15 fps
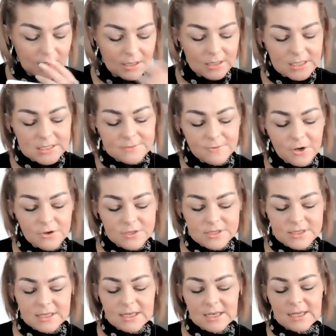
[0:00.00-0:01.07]
as far as
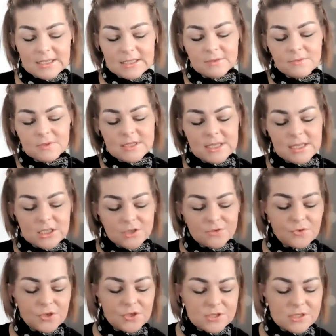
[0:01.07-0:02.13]
the collective stage,
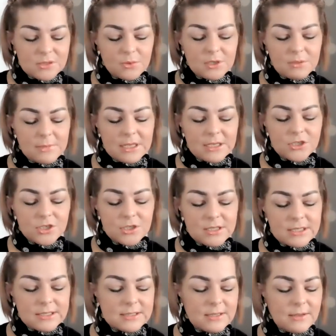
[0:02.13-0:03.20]
first I want to mention
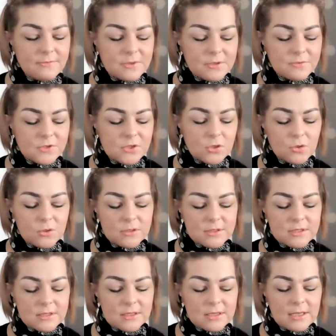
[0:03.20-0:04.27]
this 7 of
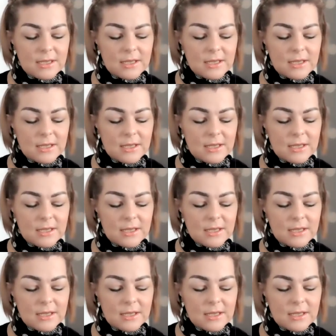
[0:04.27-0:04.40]
Swords